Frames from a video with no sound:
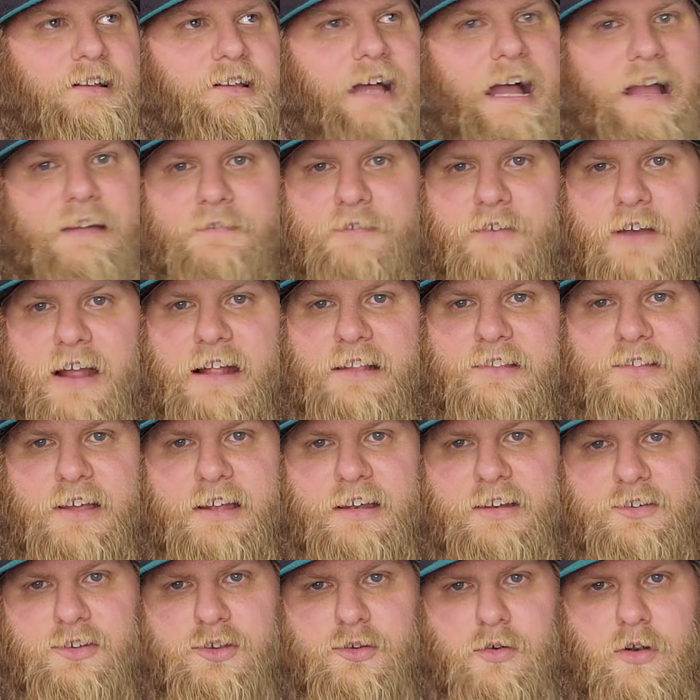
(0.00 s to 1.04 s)
Ty France had
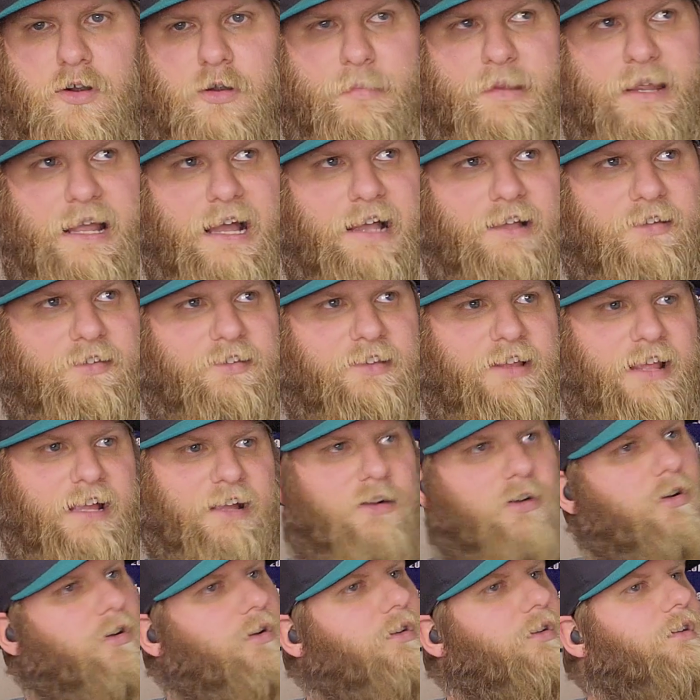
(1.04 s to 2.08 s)
a two RBI
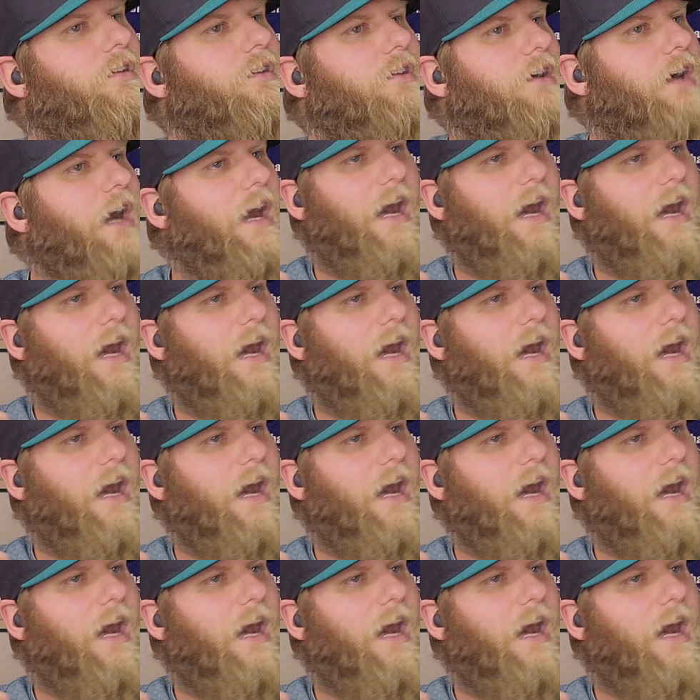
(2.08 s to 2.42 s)
single.